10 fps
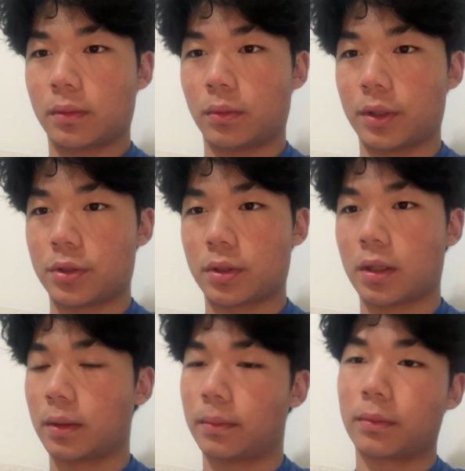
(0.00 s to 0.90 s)
which
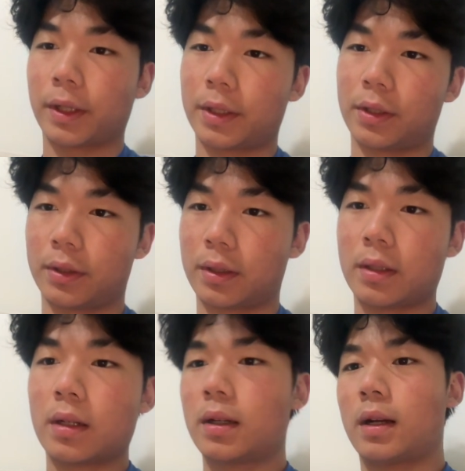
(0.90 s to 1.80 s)
right here
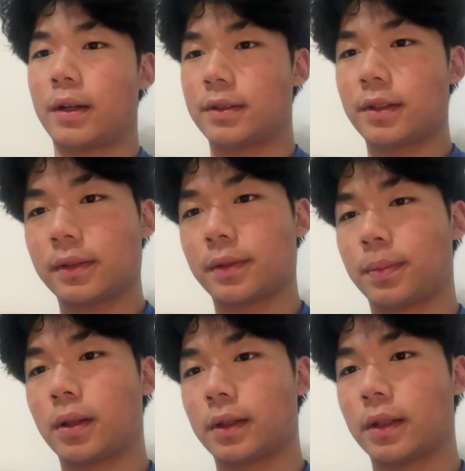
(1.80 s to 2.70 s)
I just have to
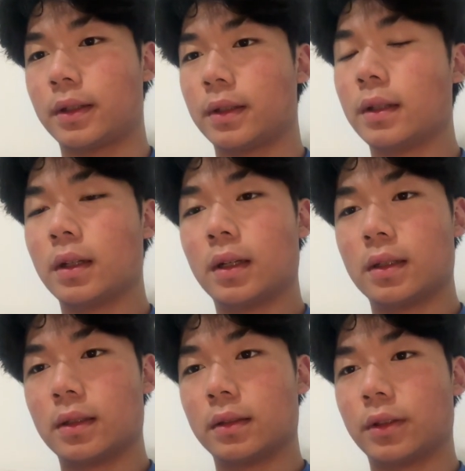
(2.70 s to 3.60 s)
plug it in.
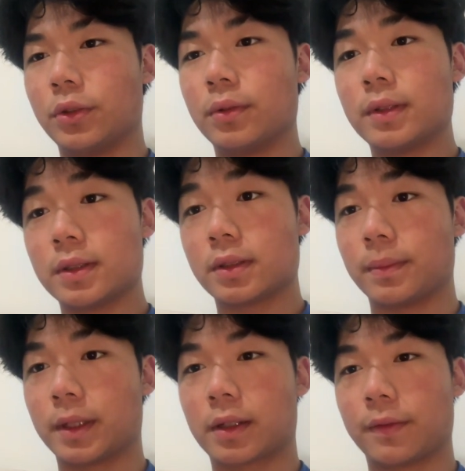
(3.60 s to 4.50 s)
The units is a
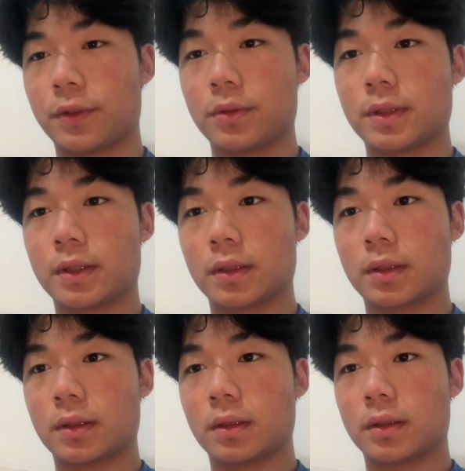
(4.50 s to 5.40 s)
bit confusing,
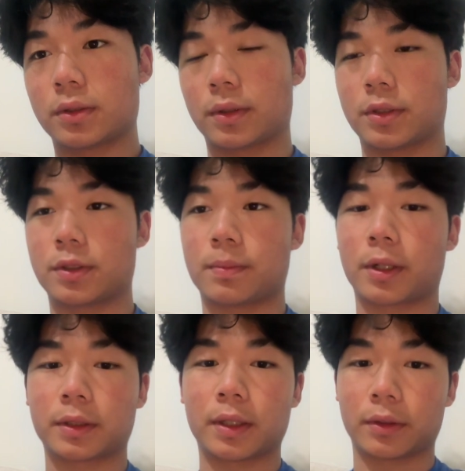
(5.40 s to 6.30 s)
so I just
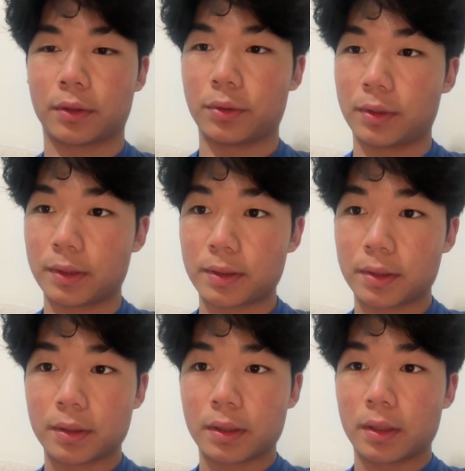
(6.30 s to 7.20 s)
marked down the units.
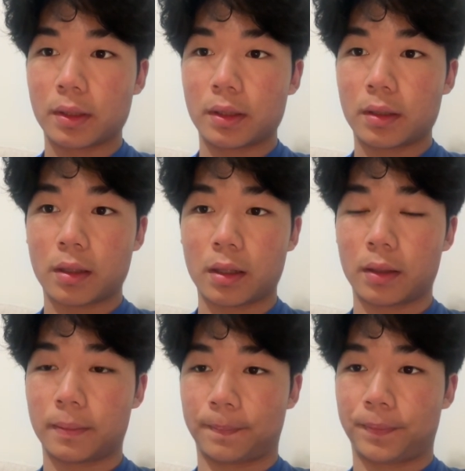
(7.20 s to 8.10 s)

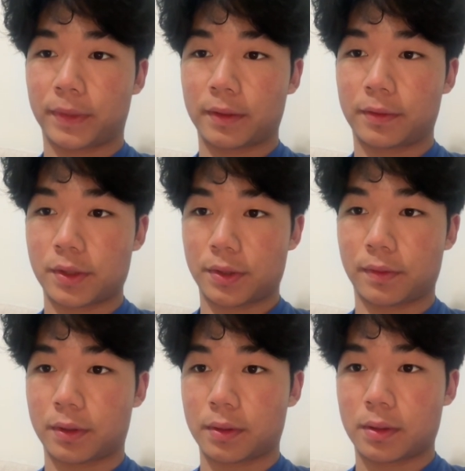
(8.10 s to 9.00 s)
First of
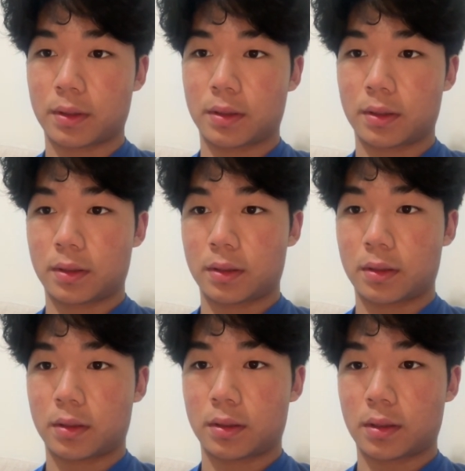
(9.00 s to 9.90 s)
all,
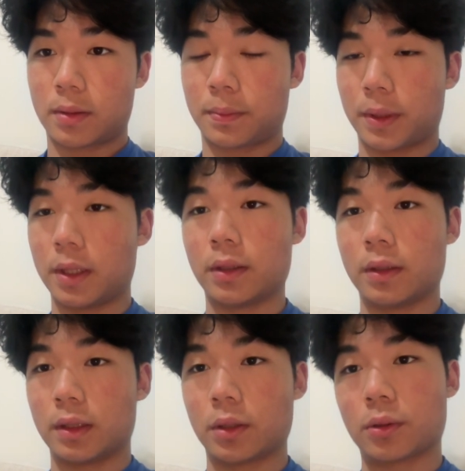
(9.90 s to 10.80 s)
P
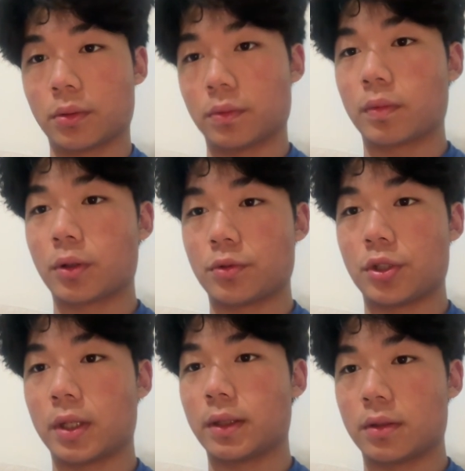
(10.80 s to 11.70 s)
equals rho
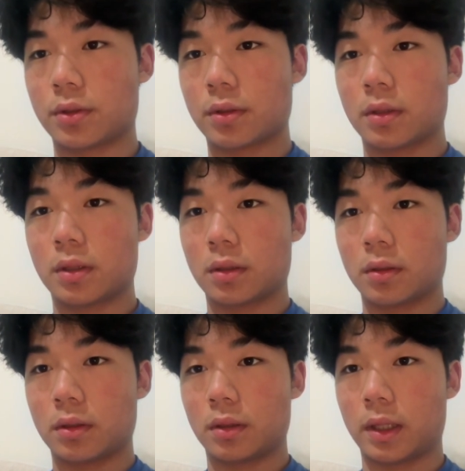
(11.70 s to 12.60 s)
GH,
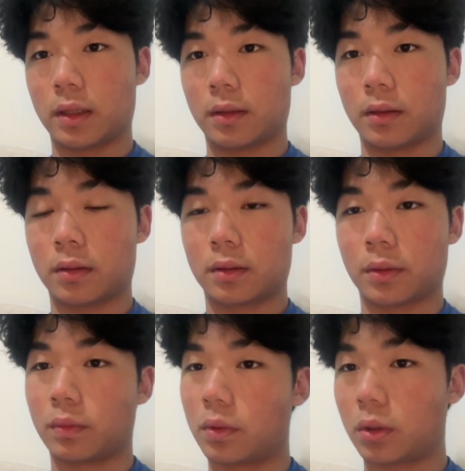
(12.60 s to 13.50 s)
and
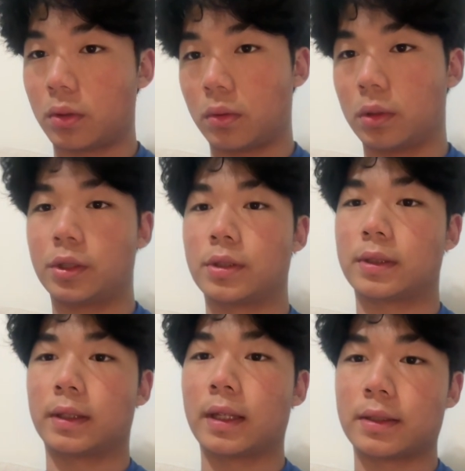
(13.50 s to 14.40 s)
the rho, which is
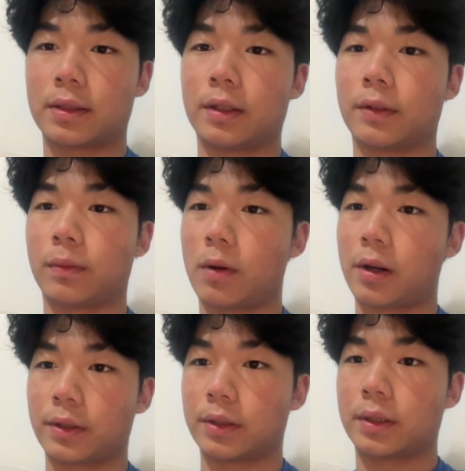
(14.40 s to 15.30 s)
the density of
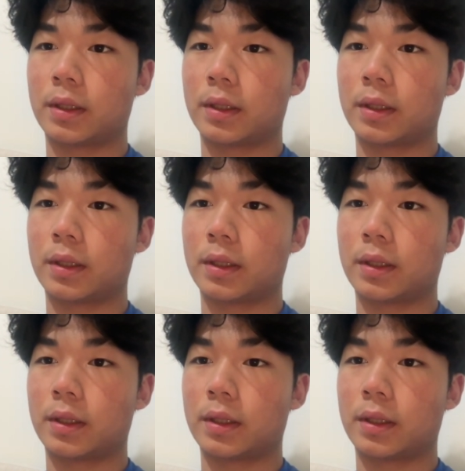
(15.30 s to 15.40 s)
water,